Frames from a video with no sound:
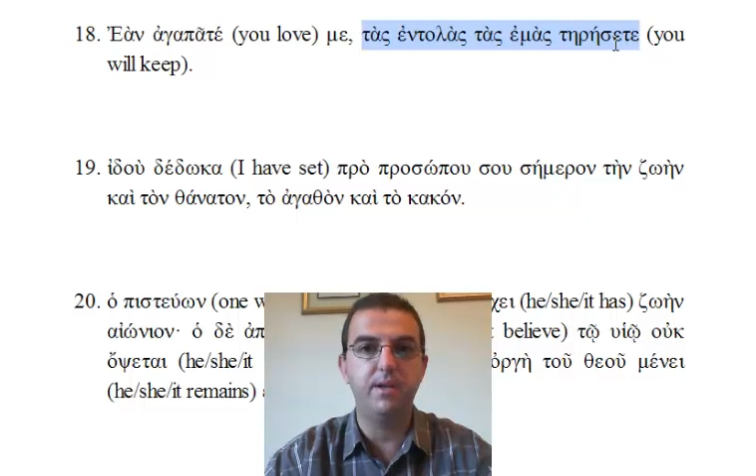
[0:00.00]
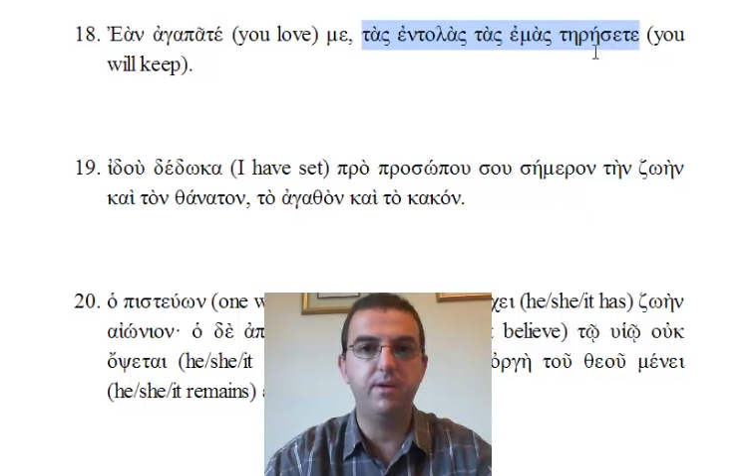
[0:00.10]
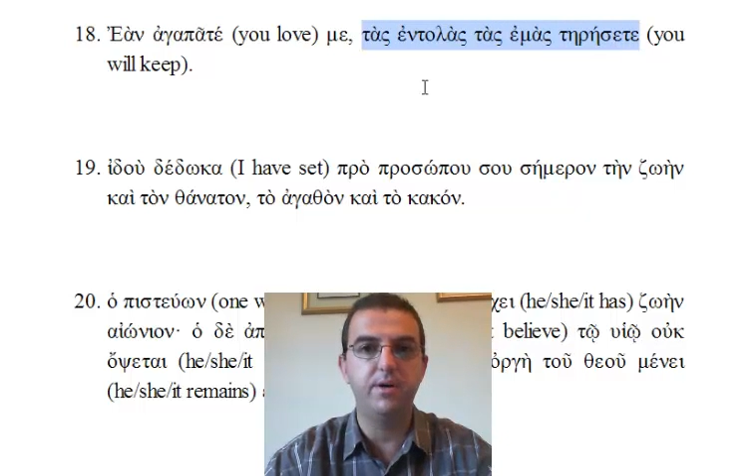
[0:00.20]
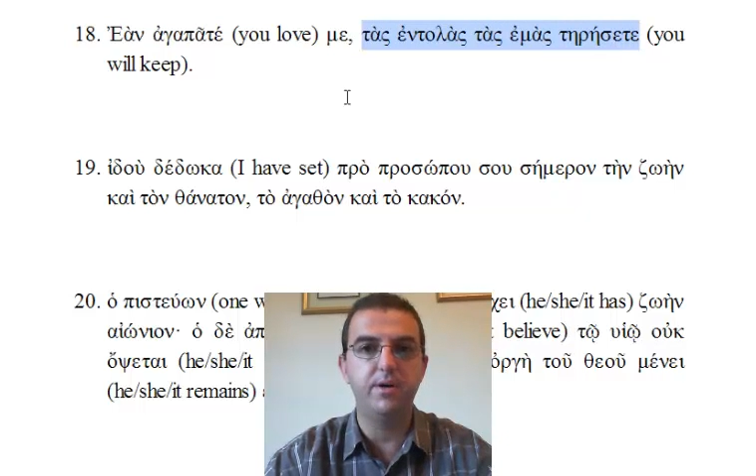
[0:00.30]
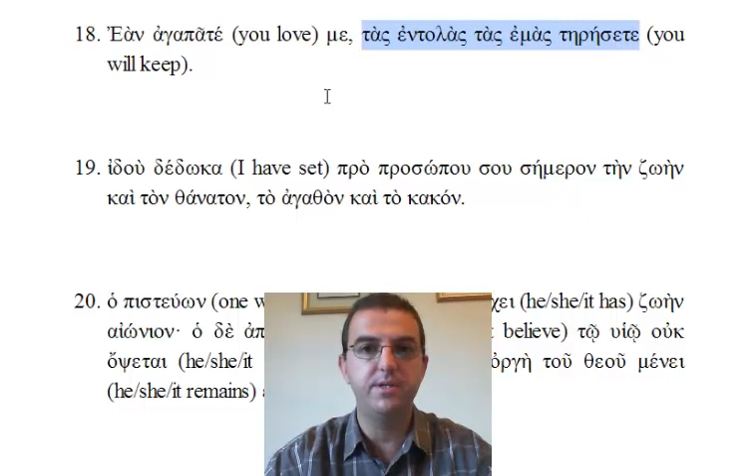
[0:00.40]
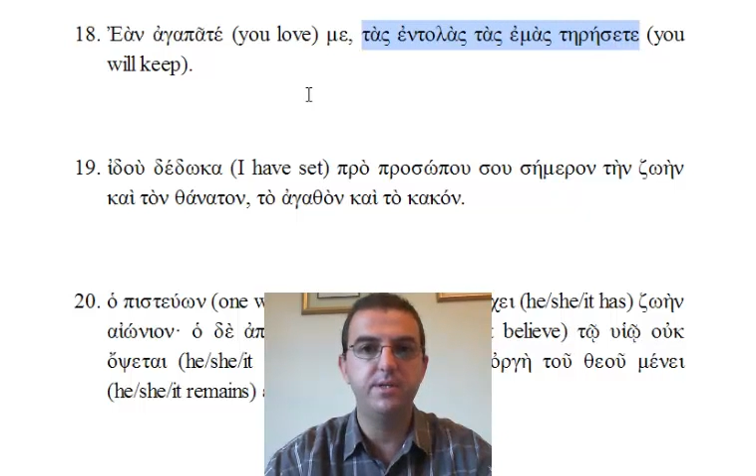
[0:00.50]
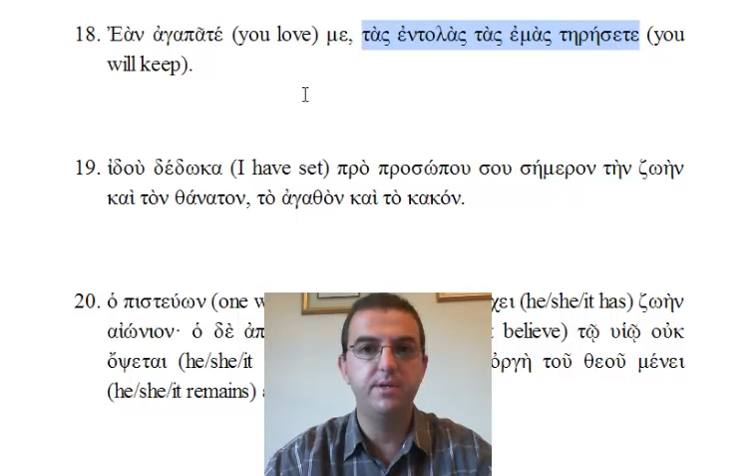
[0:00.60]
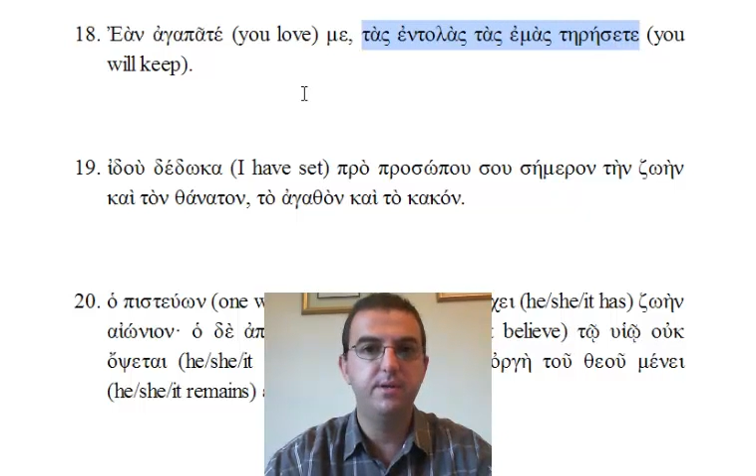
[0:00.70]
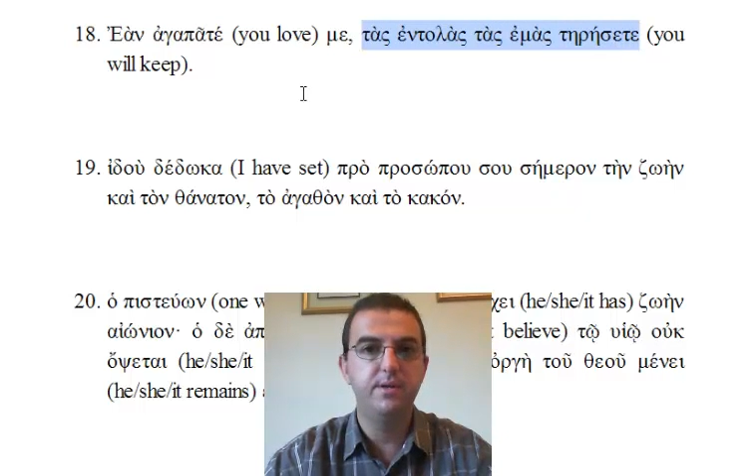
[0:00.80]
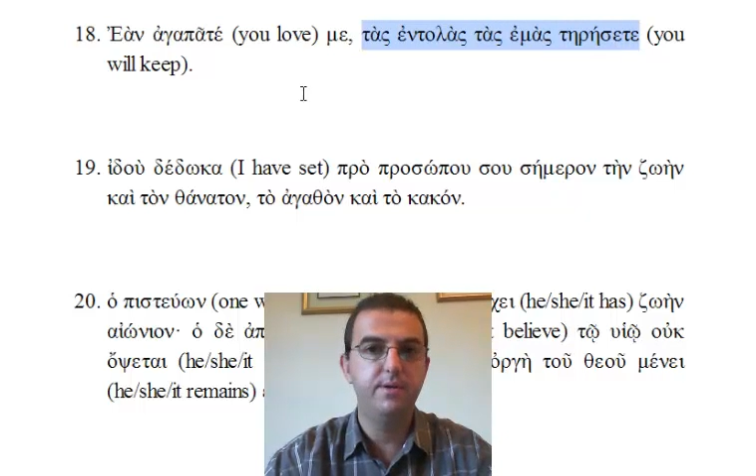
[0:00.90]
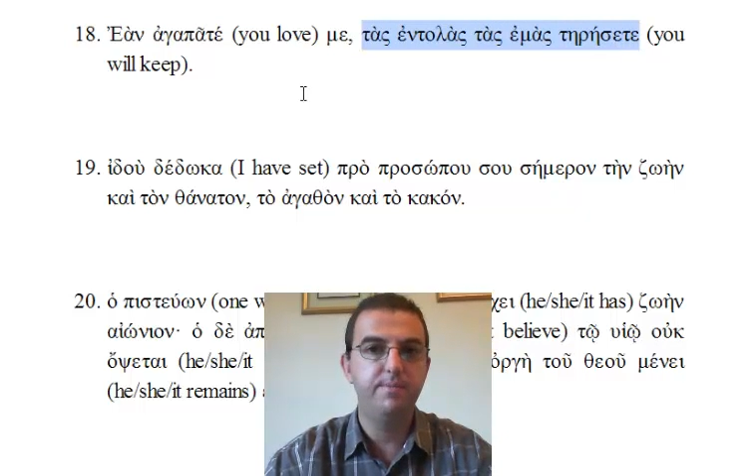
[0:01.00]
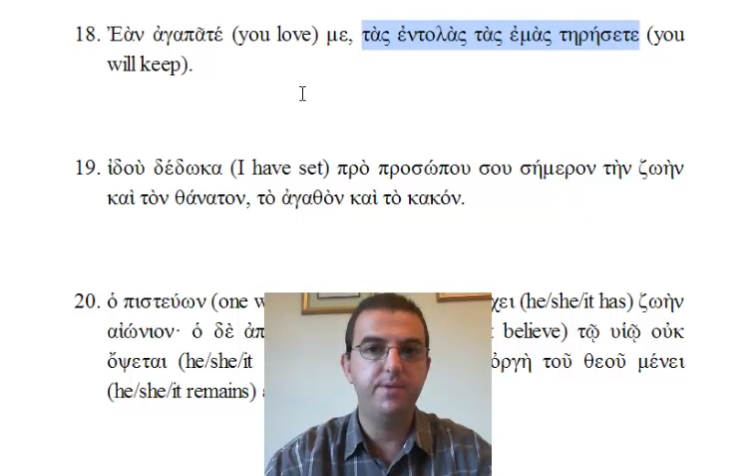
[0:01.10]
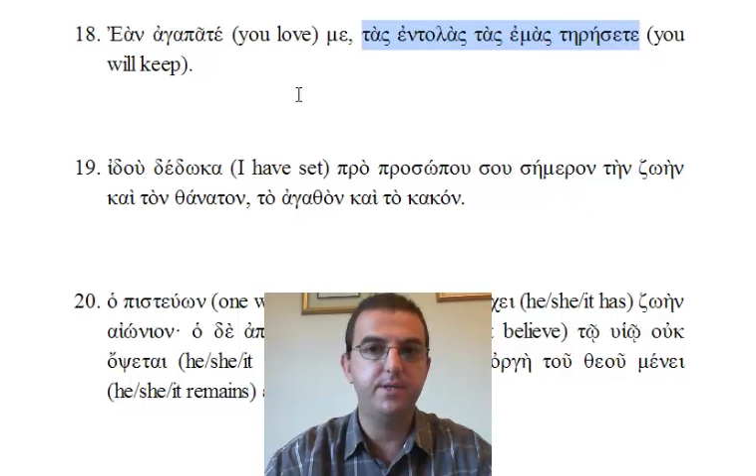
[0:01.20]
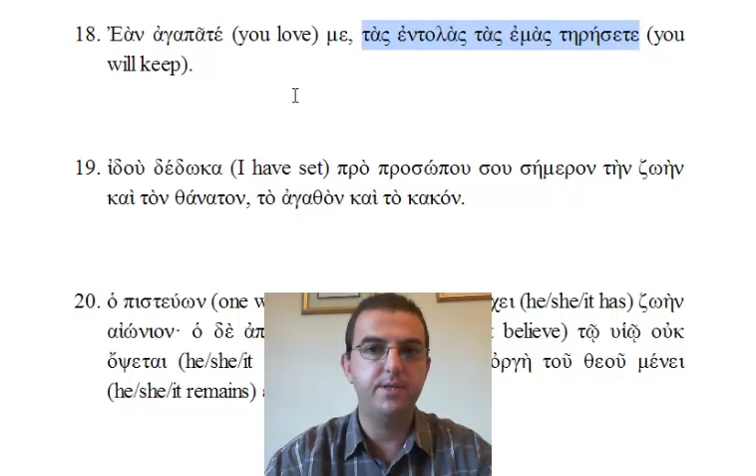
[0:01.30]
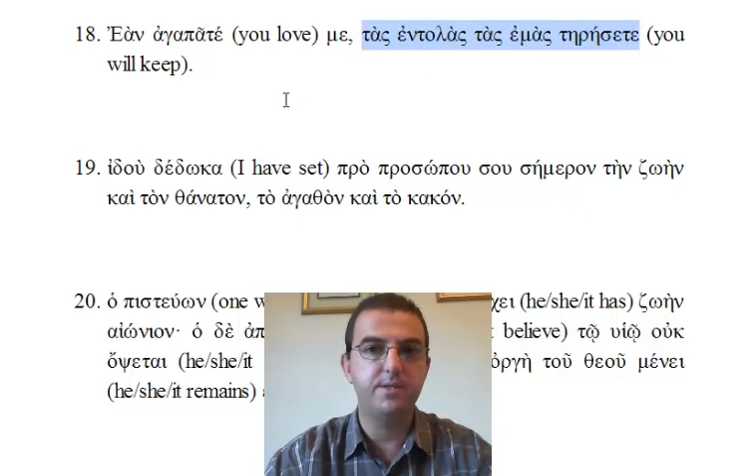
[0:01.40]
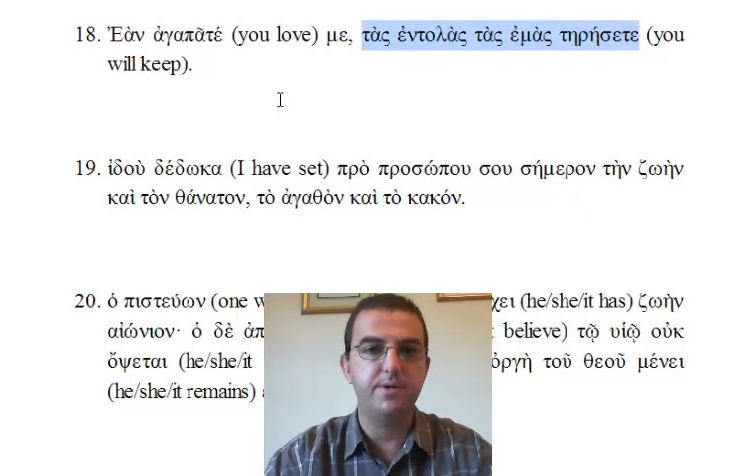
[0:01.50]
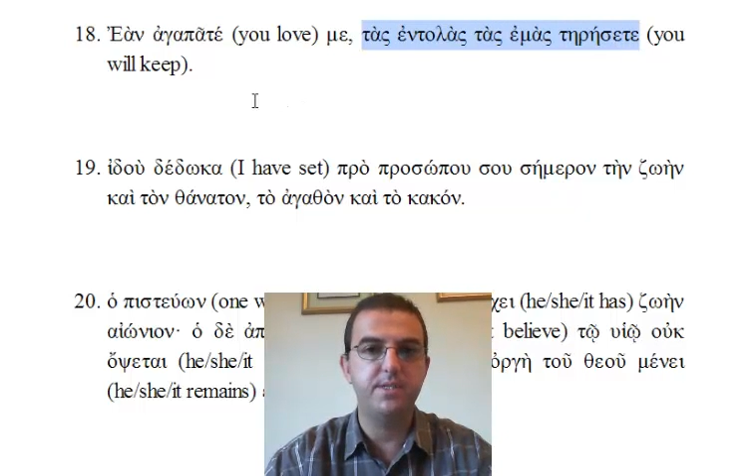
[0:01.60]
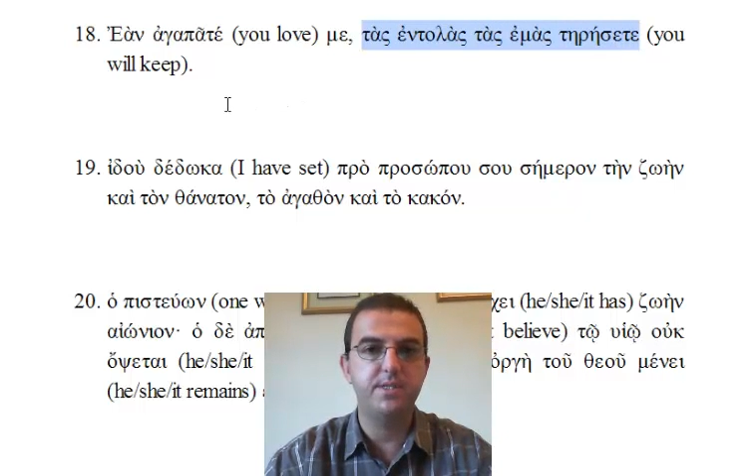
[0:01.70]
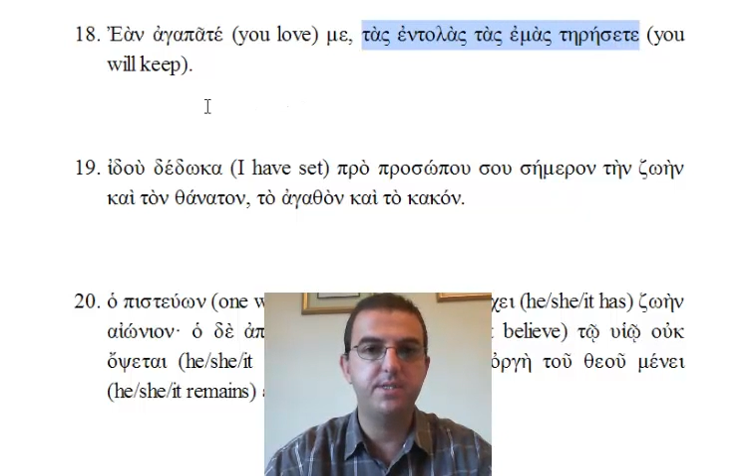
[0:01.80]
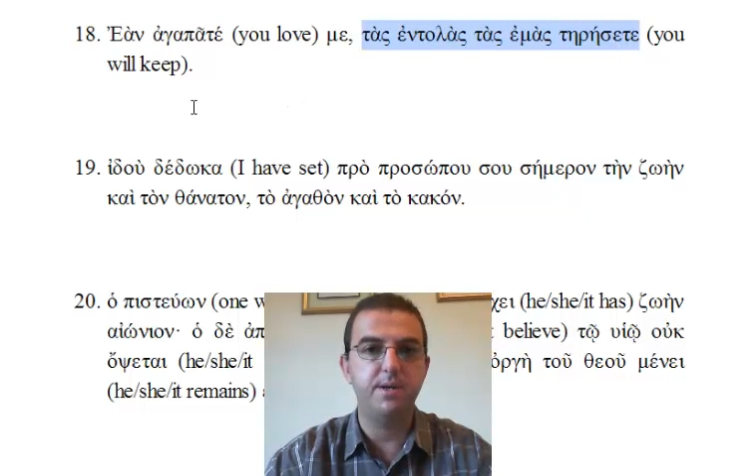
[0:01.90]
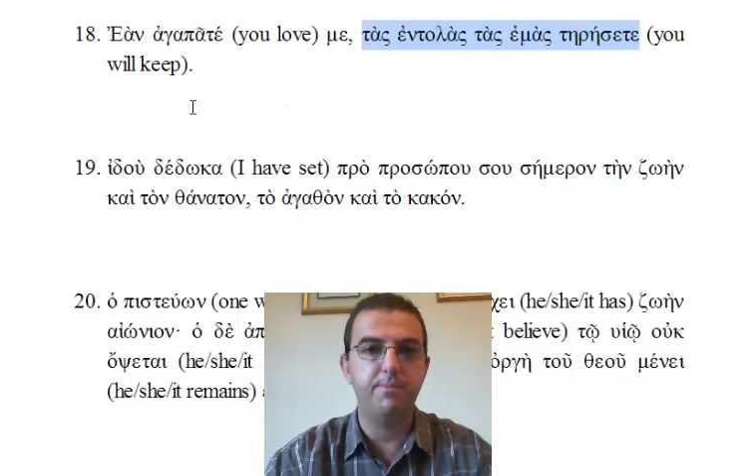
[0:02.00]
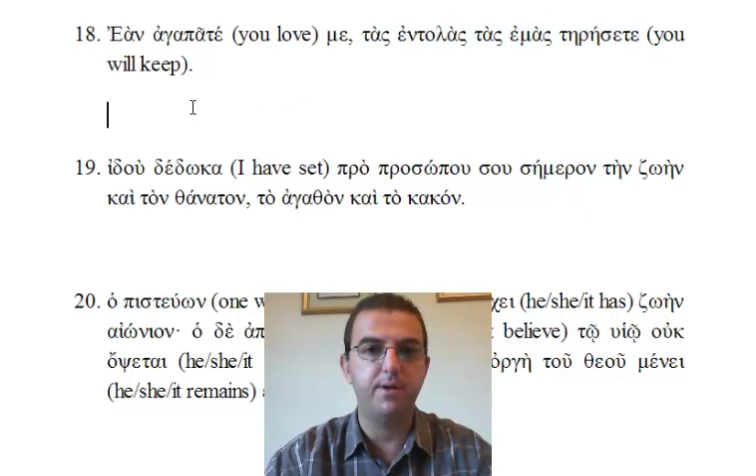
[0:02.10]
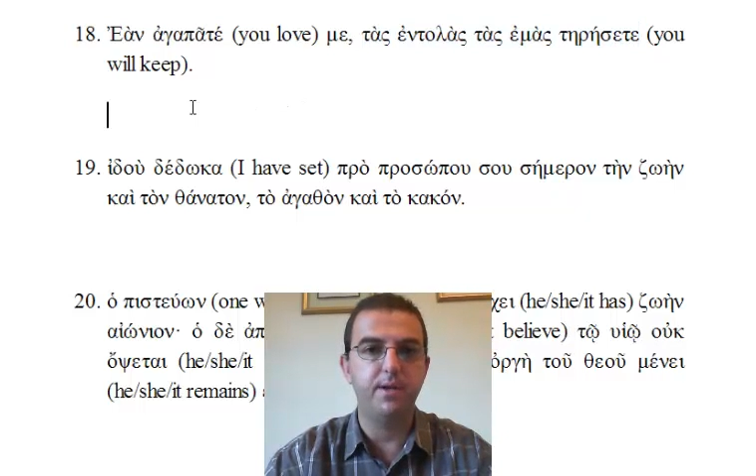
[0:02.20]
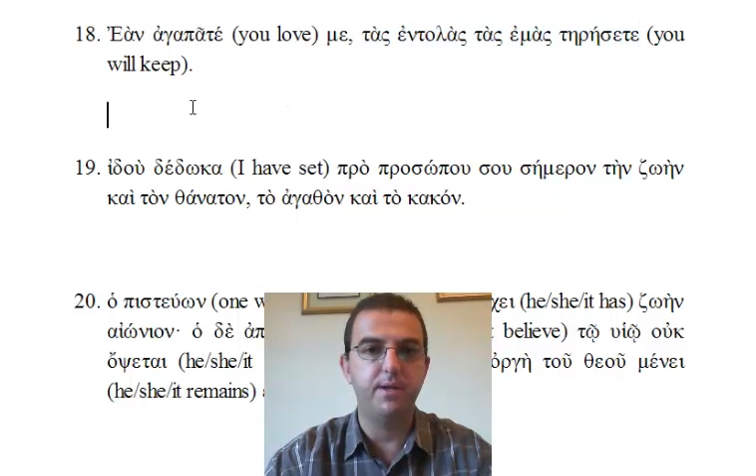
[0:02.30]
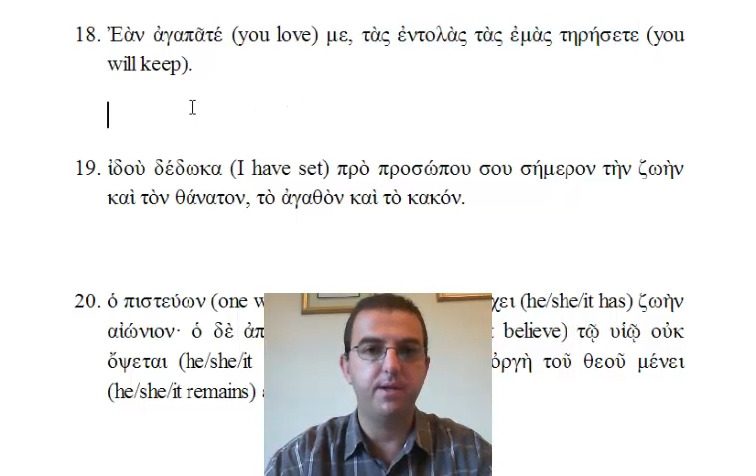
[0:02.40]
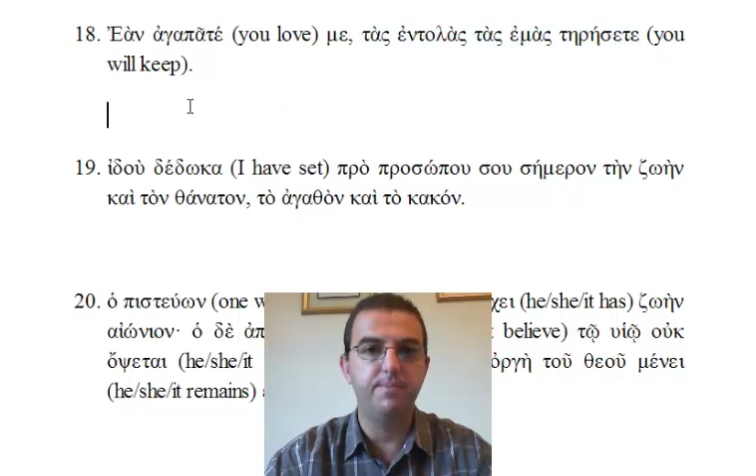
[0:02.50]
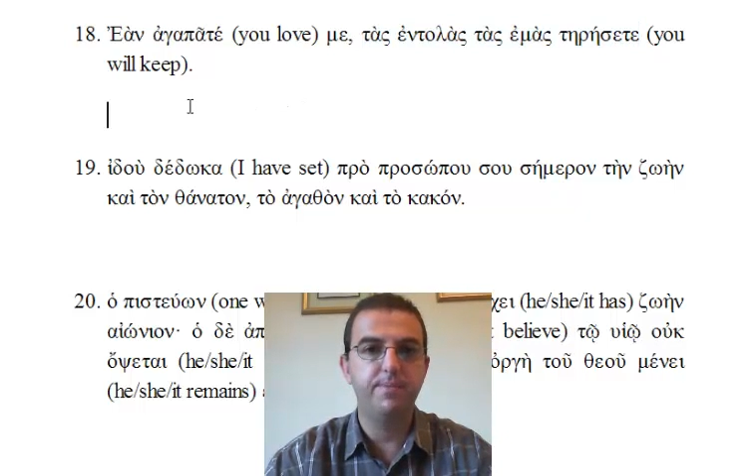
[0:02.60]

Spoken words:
not expressed separately.